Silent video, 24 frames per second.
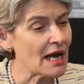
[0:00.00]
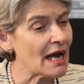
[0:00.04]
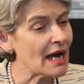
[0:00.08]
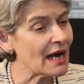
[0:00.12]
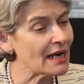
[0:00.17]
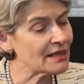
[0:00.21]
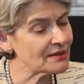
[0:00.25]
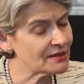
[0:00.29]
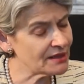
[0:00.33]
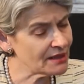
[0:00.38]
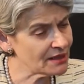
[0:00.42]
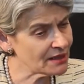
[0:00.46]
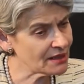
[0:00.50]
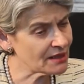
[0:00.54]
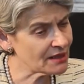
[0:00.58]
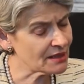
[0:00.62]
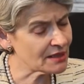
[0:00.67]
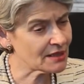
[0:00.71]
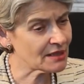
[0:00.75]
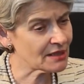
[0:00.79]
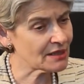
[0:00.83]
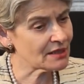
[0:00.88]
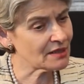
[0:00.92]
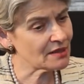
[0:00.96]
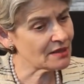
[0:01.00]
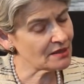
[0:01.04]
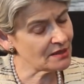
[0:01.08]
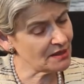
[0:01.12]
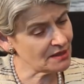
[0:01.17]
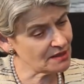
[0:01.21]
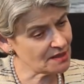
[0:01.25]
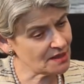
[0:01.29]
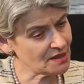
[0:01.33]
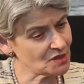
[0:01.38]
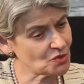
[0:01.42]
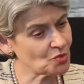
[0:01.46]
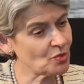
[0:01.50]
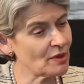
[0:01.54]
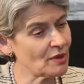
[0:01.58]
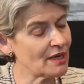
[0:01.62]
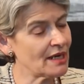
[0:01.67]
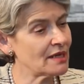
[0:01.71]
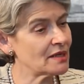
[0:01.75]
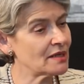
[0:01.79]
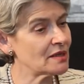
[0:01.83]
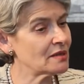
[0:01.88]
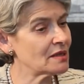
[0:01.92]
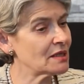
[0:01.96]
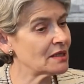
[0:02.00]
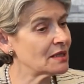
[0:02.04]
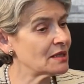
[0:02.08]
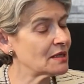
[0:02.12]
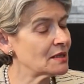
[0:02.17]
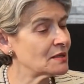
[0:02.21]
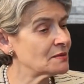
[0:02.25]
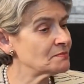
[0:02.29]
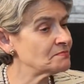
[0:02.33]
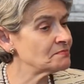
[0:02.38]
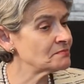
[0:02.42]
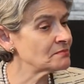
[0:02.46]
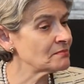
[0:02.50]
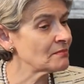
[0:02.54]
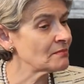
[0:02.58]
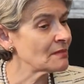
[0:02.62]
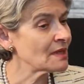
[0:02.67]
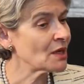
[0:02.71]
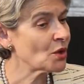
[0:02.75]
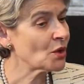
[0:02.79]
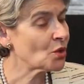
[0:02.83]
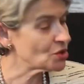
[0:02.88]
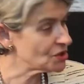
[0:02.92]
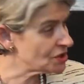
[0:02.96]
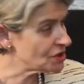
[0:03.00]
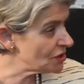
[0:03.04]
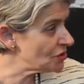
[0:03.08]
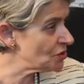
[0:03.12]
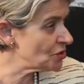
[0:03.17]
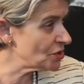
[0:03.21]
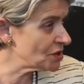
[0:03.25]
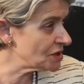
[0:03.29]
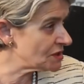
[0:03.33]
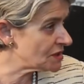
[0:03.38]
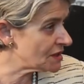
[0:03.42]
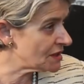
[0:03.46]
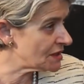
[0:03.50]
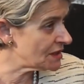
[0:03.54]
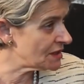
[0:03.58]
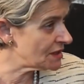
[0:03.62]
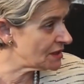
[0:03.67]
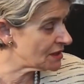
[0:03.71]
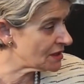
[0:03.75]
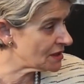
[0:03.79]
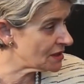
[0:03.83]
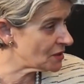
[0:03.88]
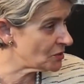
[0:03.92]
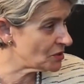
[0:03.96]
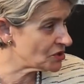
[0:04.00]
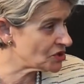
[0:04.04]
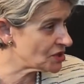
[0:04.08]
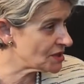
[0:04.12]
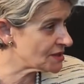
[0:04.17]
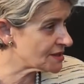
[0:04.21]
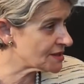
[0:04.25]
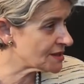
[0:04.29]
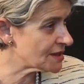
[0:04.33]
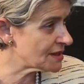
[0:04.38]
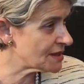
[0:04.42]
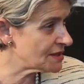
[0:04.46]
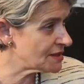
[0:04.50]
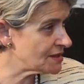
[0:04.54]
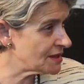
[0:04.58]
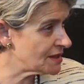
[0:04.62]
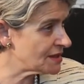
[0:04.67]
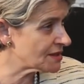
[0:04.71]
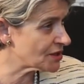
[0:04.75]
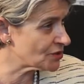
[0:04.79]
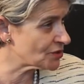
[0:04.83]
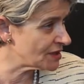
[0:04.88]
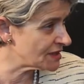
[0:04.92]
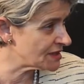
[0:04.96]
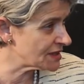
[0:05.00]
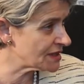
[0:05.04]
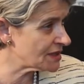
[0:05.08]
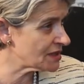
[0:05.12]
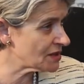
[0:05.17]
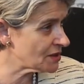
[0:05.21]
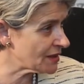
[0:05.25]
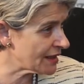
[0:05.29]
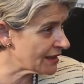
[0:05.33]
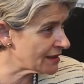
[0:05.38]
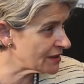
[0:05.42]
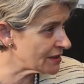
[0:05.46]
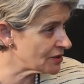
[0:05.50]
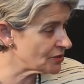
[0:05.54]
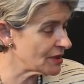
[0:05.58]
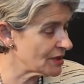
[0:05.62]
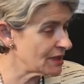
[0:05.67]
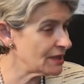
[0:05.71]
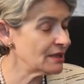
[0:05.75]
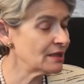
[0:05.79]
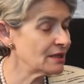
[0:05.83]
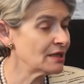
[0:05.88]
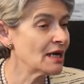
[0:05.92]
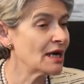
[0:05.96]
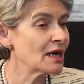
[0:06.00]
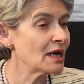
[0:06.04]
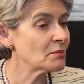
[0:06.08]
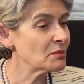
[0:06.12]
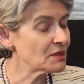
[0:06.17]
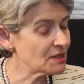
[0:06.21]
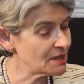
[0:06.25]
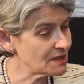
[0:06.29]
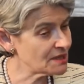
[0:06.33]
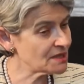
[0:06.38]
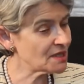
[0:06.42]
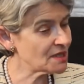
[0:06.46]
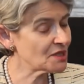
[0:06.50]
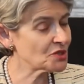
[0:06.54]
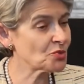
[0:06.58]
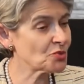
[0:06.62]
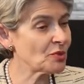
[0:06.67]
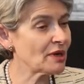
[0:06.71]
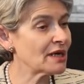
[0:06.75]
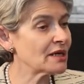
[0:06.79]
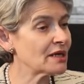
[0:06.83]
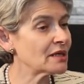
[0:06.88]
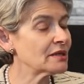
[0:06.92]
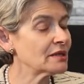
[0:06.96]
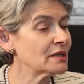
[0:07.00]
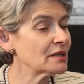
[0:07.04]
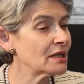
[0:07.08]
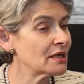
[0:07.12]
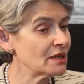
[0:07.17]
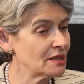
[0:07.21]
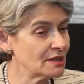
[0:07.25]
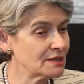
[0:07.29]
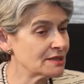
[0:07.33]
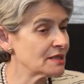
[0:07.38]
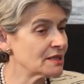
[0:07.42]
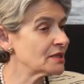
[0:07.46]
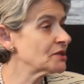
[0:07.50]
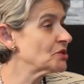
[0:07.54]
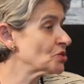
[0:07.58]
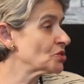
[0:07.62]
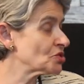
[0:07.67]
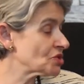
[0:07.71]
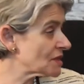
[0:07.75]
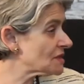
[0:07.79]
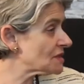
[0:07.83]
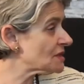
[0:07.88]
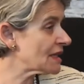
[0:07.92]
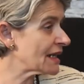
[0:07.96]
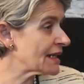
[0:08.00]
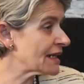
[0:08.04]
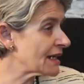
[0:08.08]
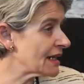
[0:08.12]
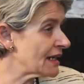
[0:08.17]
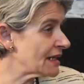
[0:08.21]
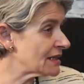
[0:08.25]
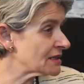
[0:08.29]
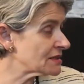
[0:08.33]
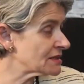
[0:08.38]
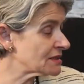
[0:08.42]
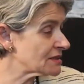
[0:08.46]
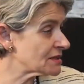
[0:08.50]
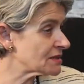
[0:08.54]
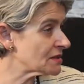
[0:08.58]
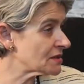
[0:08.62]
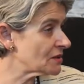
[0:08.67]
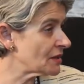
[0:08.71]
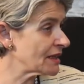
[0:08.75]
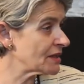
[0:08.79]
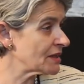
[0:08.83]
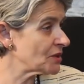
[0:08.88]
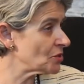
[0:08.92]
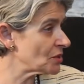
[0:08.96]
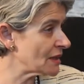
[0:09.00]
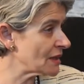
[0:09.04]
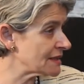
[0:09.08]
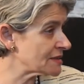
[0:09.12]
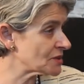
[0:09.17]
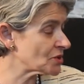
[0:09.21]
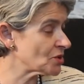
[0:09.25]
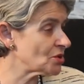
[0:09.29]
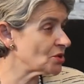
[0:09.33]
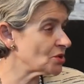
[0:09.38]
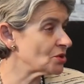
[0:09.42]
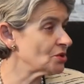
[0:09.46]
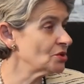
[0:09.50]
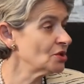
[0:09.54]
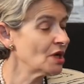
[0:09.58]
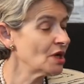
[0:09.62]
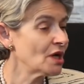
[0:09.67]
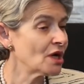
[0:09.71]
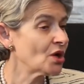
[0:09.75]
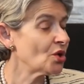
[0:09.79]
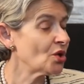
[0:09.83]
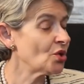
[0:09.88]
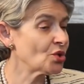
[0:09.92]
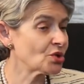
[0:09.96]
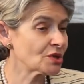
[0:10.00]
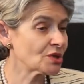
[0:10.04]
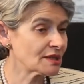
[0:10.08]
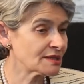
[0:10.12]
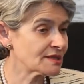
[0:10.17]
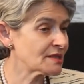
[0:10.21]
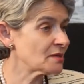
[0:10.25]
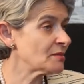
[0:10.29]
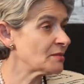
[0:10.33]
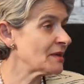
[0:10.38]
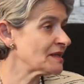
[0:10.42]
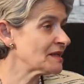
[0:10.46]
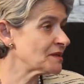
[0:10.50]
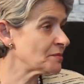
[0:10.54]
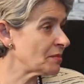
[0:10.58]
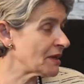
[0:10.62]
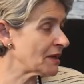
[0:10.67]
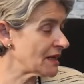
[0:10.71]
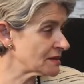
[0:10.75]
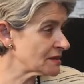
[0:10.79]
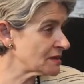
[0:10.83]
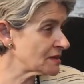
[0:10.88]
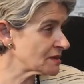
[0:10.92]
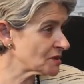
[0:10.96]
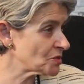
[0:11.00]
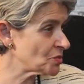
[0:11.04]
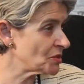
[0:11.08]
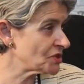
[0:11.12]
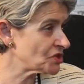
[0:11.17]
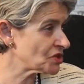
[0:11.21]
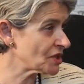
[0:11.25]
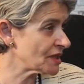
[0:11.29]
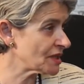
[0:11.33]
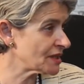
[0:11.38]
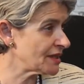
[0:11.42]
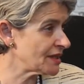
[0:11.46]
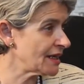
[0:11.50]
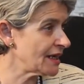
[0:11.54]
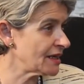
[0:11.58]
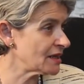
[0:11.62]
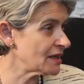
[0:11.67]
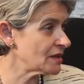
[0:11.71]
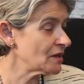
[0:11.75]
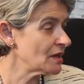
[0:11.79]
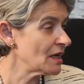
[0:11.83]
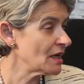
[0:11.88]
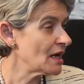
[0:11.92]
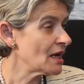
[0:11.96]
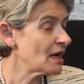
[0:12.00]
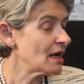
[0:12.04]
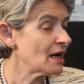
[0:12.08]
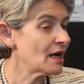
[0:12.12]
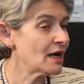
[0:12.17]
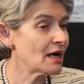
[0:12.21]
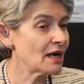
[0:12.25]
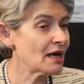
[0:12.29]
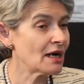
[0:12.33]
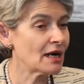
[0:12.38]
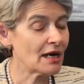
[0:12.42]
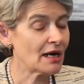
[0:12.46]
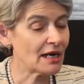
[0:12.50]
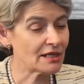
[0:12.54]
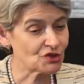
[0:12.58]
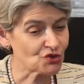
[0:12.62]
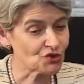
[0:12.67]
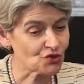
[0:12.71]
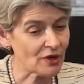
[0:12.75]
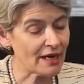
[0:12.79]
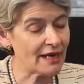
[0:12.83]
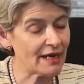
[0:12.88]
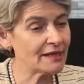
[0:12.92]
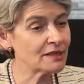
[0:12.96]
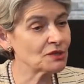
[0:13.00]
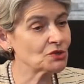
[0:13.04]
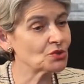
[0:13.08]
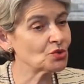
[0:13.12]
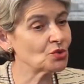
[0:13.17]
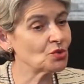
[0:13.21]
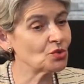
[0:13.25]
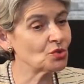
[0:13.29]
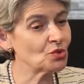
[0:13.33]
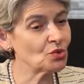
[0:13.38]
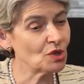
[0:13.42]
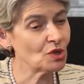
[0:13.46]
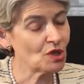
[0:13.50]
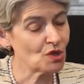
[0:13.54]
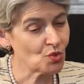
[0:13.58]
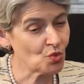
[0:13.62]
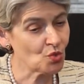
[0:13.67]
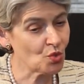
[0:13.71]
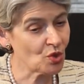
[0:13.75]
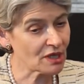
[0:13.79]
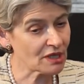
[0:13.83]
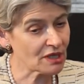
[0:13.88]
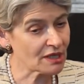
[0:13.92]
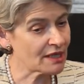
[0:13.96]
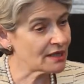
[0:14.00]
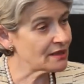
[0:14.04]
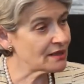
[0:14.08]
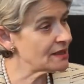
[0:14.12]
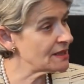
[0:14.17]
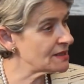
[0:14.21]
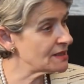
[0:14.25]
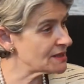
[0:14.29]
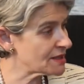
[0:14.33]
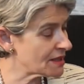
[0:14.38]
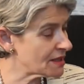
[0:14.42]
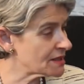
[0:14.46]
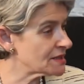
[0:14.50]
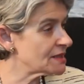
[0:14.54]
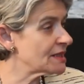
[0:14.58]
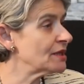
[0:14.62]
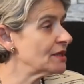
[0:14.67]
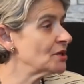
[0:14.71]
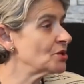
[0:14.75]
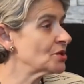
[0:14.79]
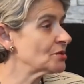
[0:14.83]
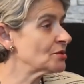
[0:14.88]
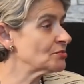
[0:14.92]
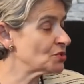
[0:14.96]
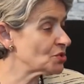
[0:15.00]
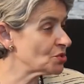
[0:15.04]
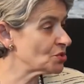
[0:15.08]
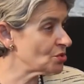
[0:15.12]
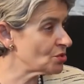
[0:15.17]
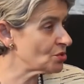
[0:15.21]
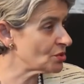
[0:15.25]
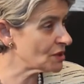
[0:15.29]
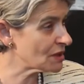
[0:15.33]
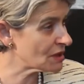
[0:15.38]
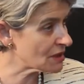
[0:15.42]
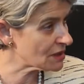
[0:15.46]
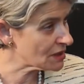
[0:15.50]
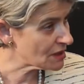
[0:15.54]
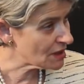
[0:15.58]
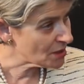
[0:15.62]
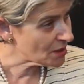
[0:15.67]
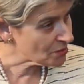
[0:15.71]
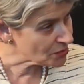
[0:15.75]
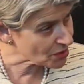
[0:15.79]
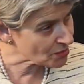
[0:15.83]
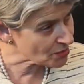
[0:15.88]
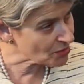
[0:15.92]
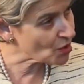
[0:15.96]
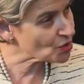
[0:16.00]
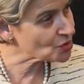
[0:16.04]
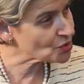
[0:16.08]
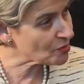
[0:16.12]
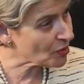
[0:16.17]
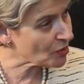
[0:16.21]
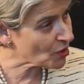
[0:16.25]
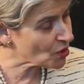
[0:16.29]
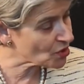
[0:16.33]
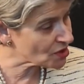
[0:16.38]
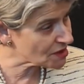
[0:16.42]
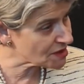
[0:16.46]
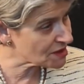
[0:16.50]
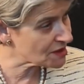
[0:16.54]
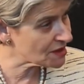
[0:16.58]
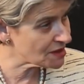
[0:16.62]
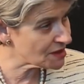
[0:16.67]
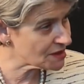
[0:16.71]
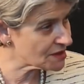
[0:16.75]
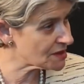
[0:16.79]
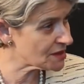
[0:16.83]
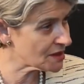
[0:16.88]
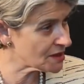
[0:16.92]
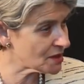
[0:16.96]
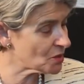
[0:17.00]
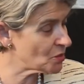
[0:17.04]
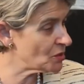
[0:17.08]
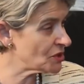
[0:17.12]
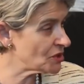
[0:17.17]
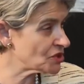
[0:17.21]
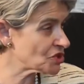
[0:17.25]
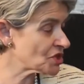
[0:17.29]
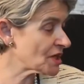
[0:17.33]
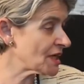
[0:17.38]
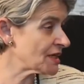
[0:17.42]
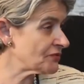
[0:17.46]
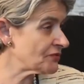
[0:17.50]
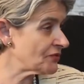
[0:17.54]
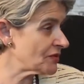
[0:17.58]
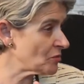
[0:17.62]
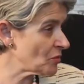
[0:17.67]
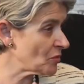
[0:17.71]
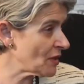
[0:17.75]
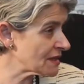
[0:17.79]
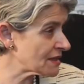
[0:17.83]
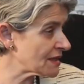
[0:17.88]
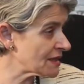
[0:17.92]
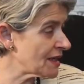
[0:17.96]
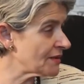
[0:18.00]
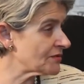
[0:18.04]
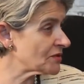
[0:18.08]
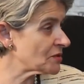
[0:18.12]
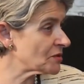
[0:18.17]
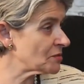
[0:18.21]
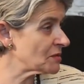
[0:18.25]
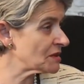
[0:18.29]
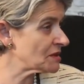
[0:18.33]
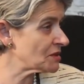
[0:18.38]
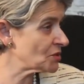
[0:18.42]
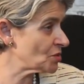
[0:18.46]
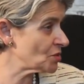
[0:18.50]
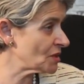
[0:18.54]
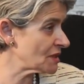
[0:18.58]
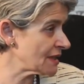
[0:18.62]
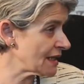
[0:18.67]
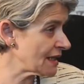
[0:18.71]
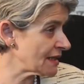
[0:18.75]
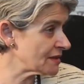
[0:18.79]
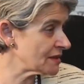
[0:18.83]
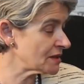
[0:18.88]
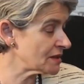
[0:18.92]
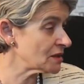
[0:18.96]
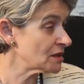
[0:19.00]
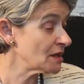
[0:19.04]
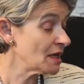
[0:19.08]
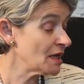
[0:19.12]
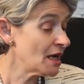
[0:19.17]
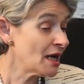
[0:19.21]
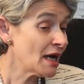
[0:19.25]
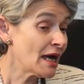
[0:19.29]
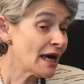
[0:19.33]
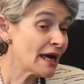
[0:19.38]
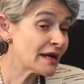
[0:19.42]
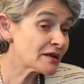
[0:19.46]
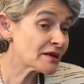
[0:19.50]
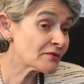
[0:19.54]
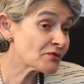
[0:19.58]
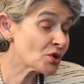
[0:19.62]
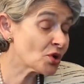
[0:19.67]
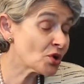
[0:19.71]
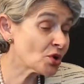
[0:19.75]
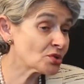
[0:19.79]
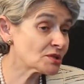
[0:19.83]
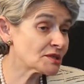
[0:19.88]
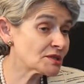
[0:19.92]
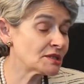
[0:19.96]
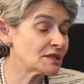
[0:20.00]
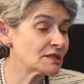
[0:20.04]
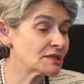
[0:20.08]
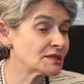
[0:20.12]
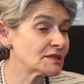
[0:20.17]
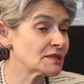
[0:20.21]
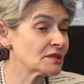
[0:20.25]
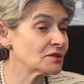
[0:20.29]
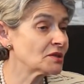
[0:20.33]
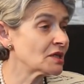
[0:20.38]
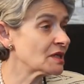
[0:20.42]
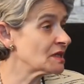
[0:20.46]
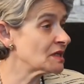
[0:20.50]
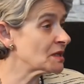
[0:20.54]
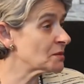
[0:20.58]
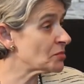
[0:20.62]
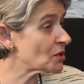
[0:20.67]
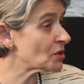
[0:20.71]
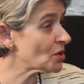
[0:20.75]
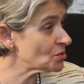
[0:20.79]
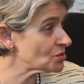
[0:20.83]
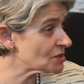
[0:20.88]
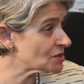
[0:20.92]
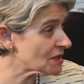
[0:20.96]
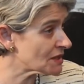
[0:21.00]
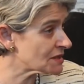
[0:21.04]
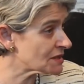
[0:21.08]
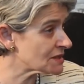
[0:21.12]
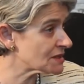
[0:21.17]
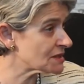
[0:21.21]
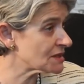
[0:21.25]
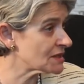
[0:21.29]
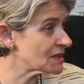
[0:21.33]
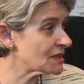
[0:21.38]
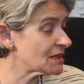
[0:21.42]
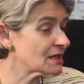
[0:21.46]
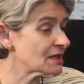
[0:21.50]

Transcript: I think this is where continuity, which is indeed critical, I agree, but this is where institutions like us, like UNESCO, or some other partners which are there, are trying to work in this continuum to promote policies which are from one government to another. And of course, it's a learning process.